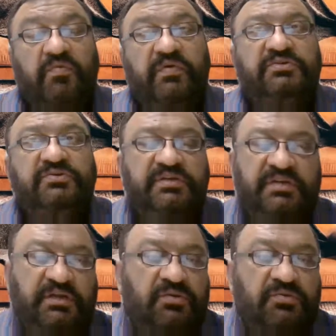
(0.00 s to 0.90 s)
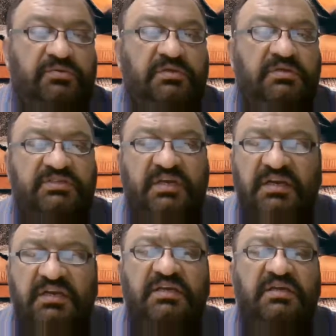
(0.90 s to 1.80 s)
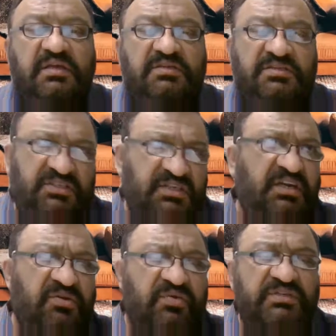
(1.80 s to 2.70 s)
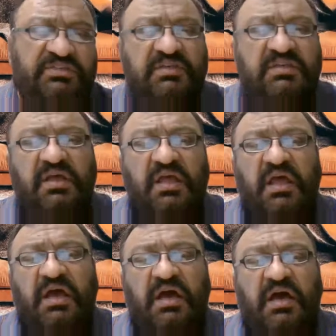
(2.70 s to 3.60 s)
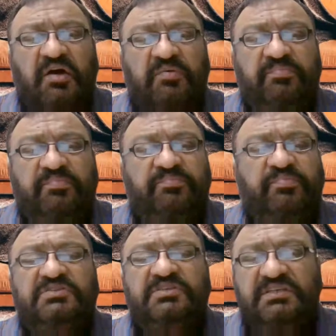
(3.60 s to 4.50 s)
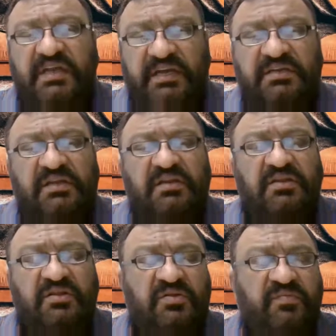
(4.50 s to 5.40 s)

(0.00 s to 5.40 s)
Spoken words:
What should it include? Generally, it's a general question. Project title.